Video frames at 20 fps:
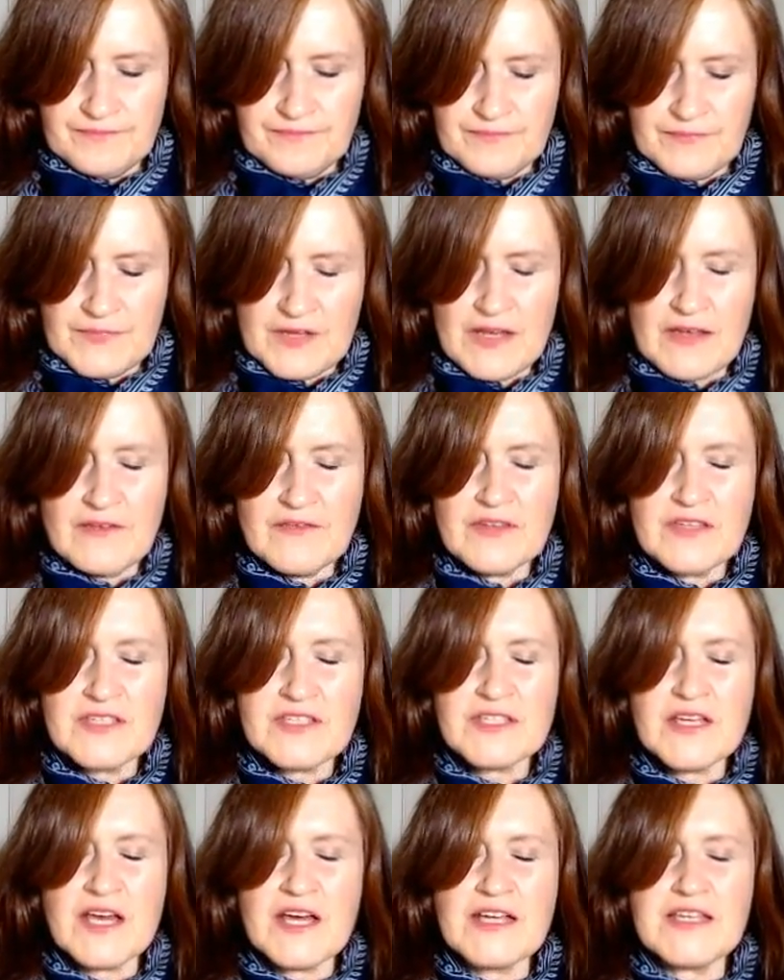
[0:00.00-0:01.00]
And the
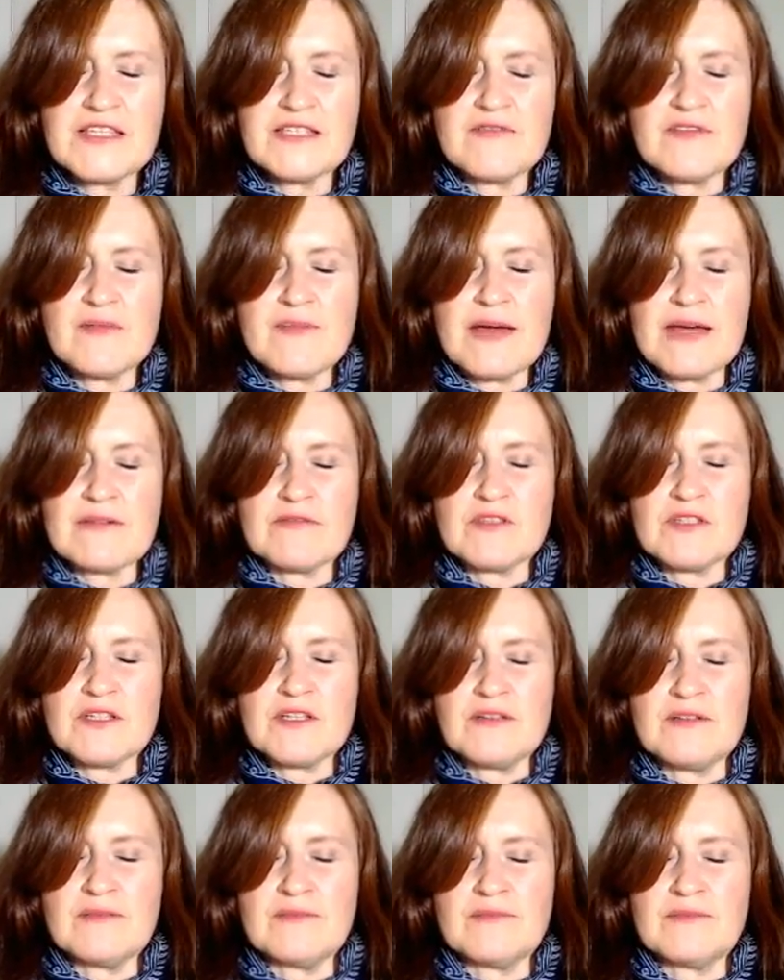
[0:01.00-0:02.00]
sides of the
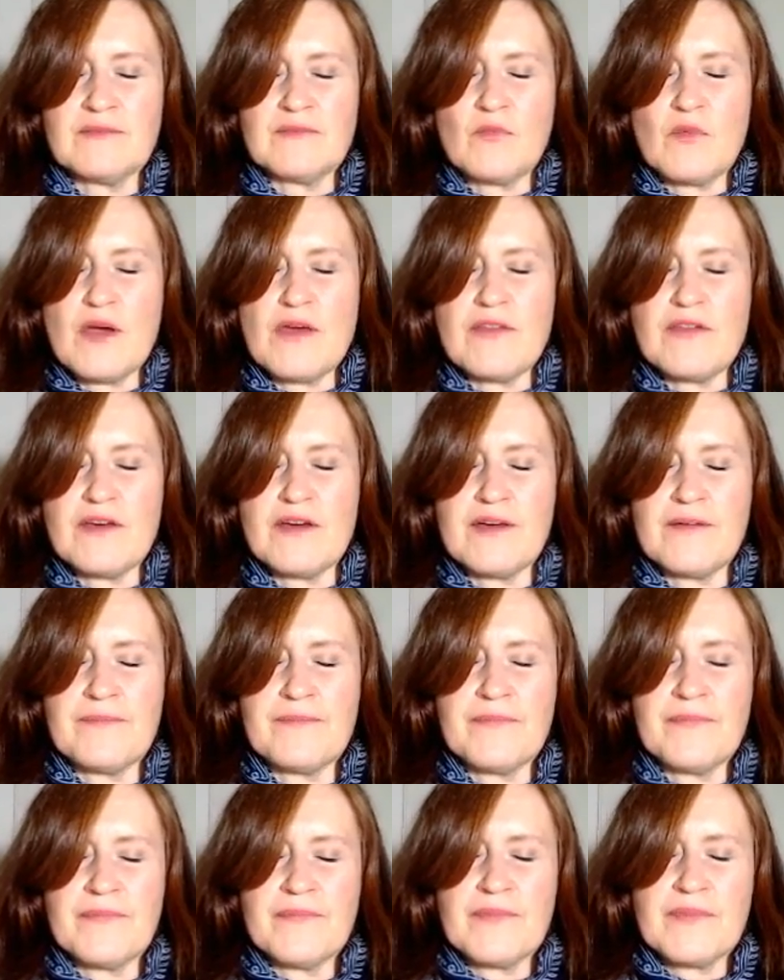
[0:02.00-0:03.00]
mountain, whether
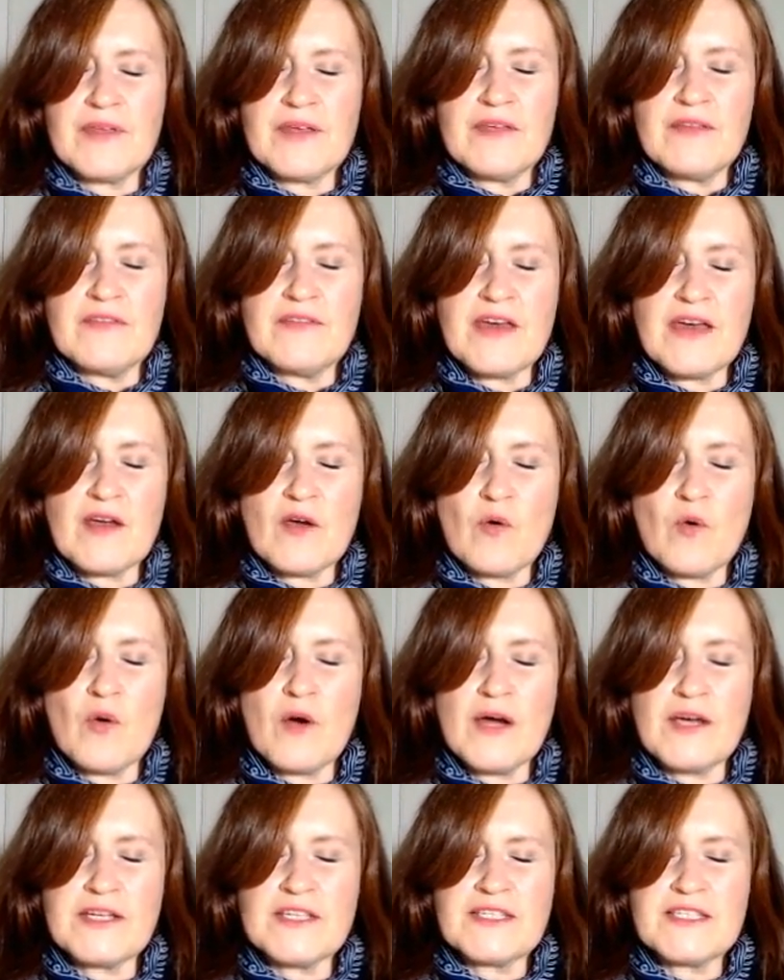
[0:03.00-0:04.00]
they're
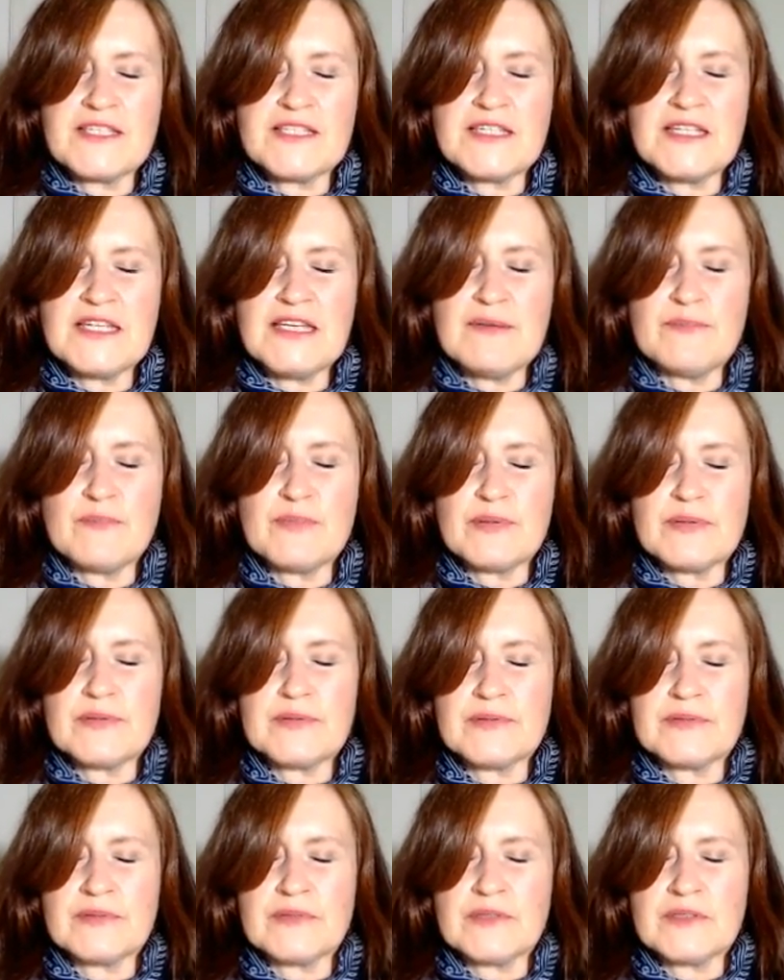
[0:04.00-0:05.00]
quite steep
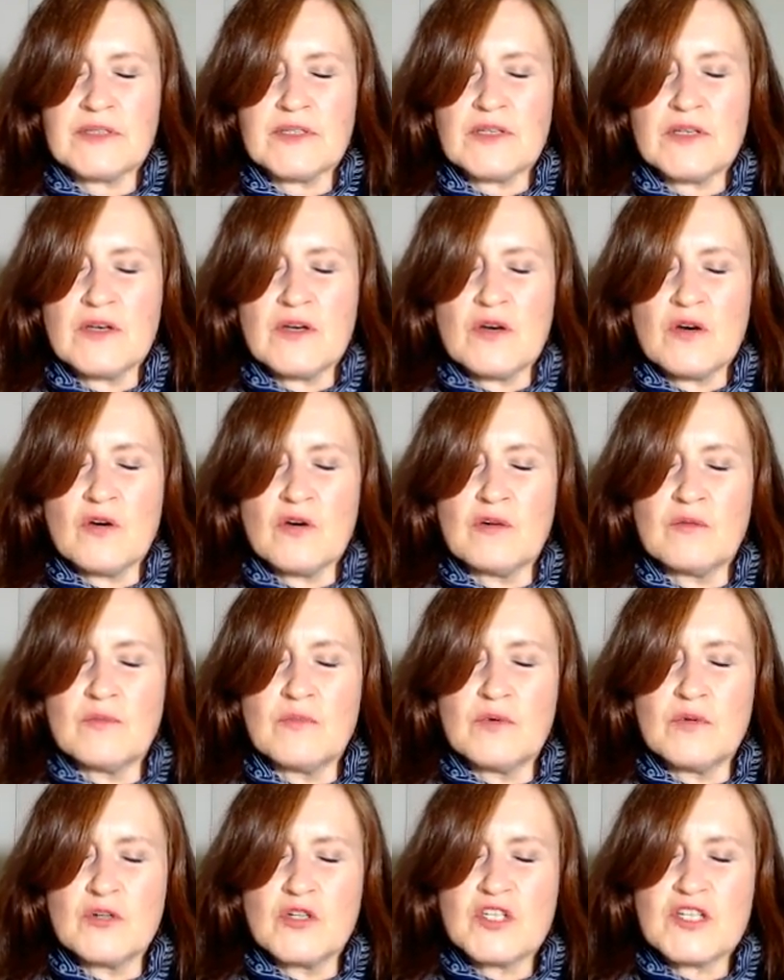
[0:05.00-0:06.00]
or
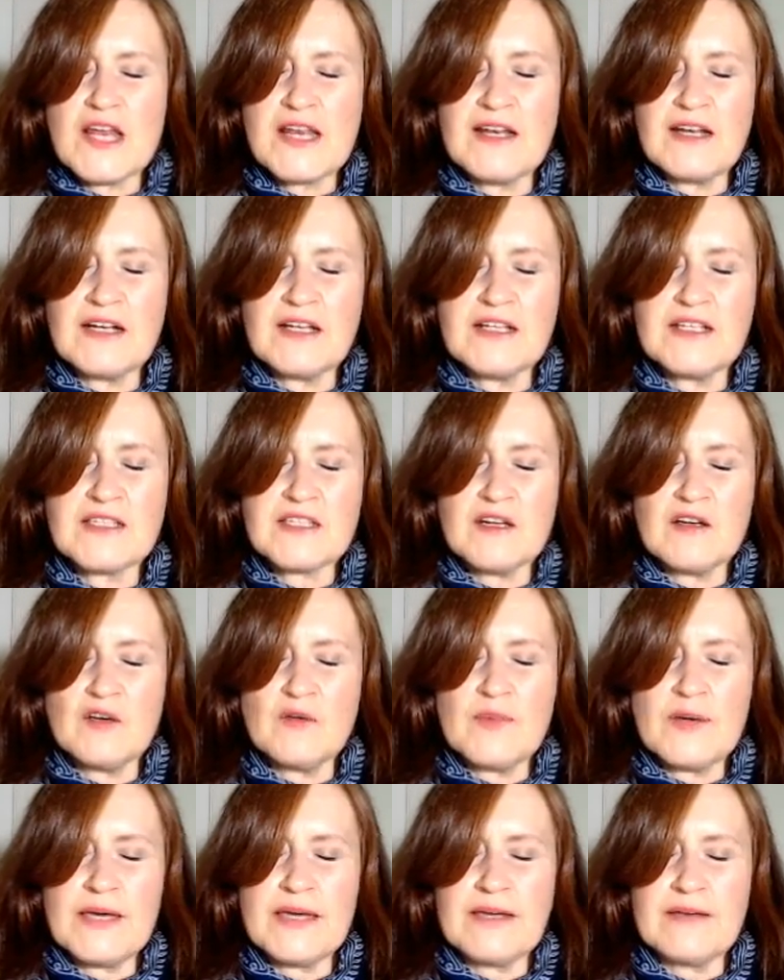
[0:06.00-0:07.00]
more gently
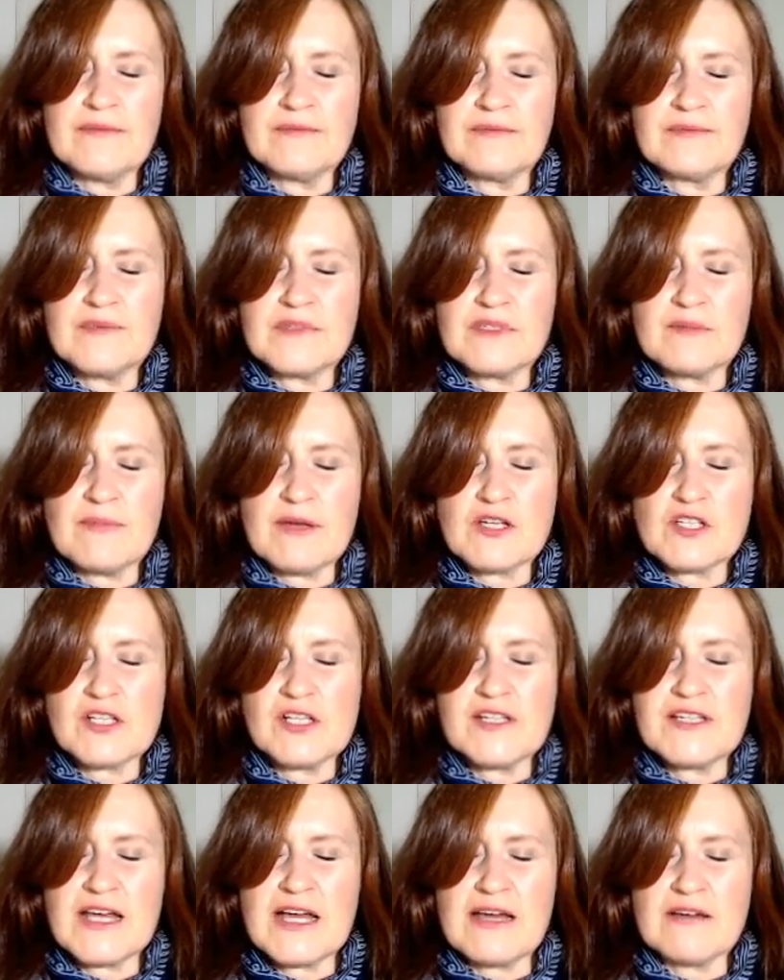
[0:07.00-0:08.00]
sloping, especially
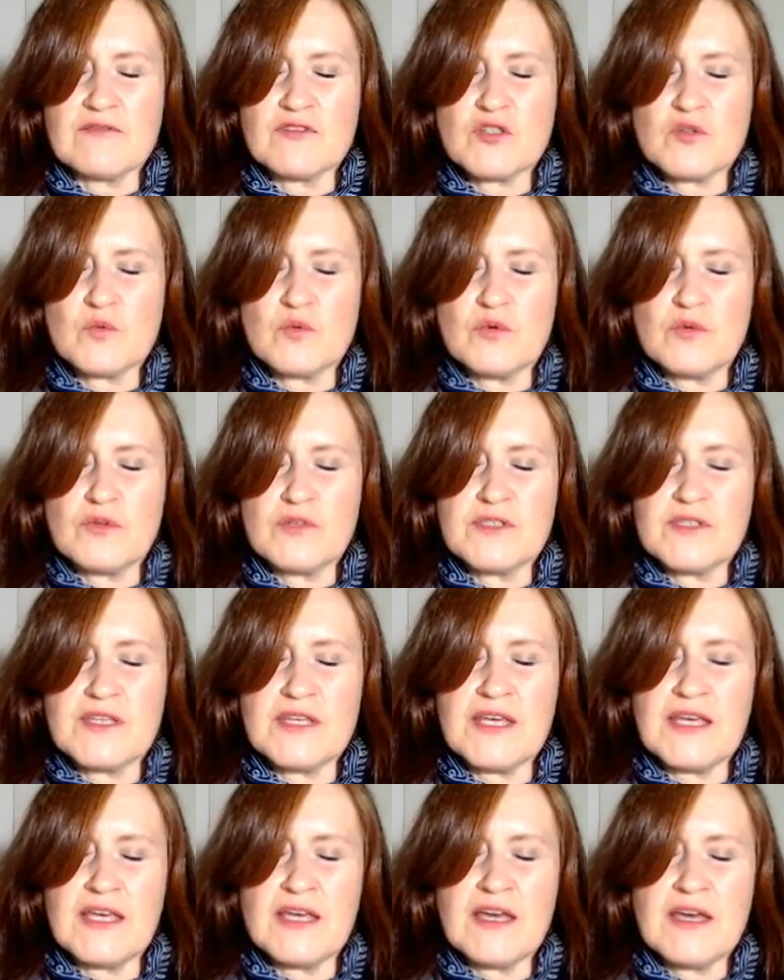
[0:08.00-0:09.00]
down towards
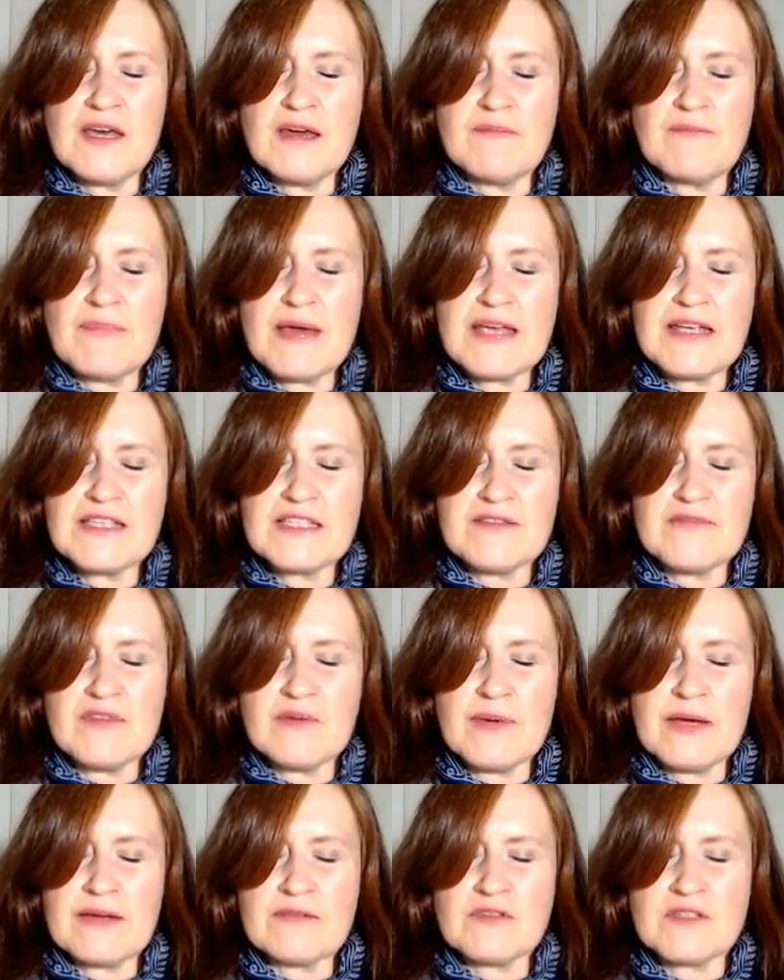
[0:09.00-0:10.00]
the base of the
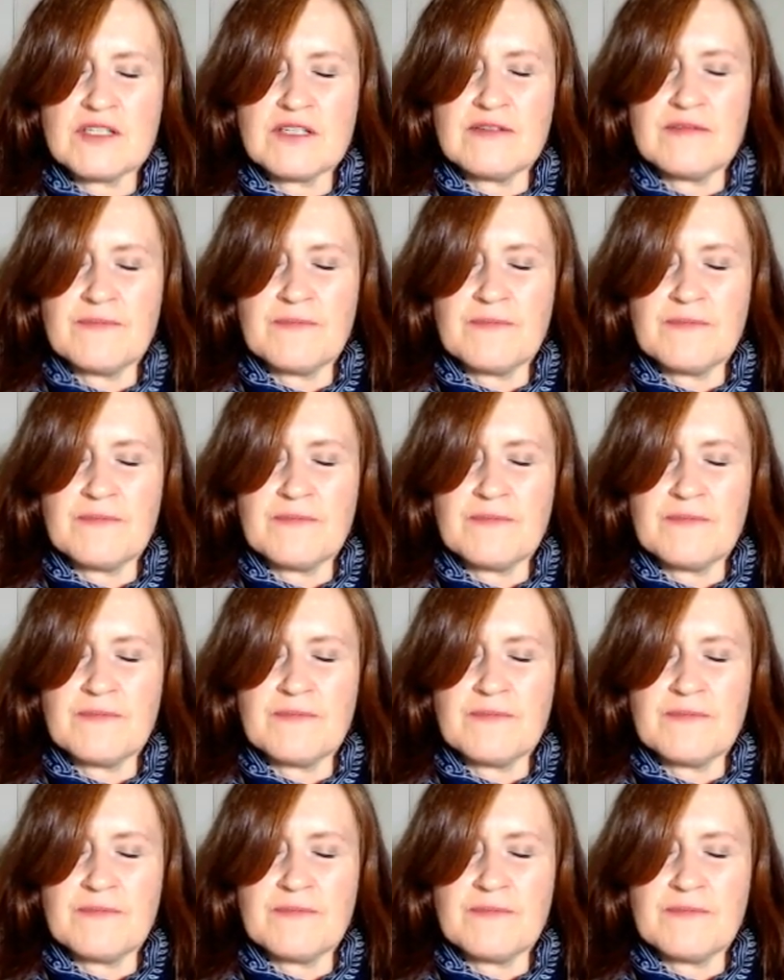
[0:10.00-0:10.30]
mountain.